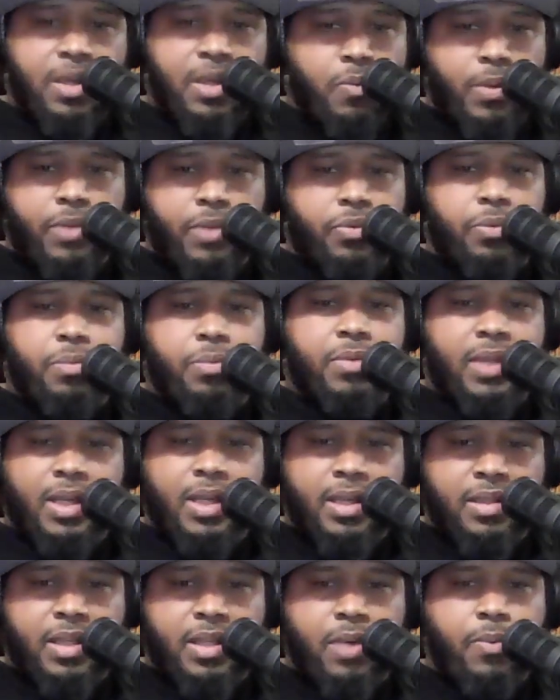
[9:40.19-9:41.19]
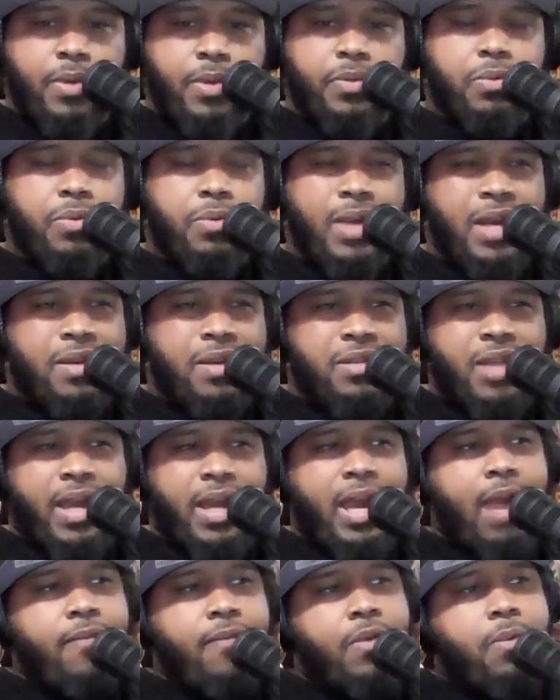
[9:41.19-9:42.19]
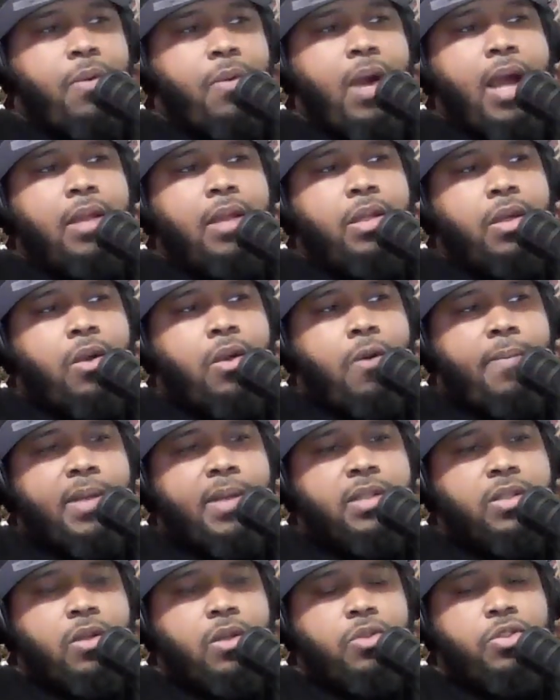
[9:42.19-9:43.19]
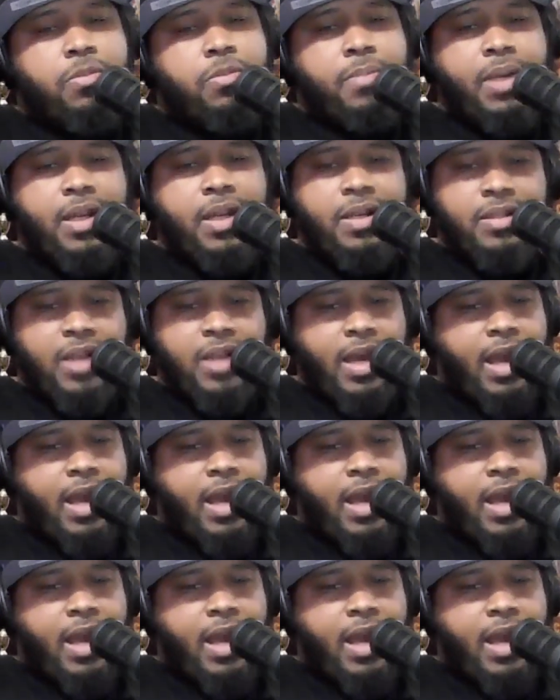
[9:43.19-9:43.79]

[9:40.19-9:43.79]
He went through this. He went through that. And it's like everywhere I look on my social media,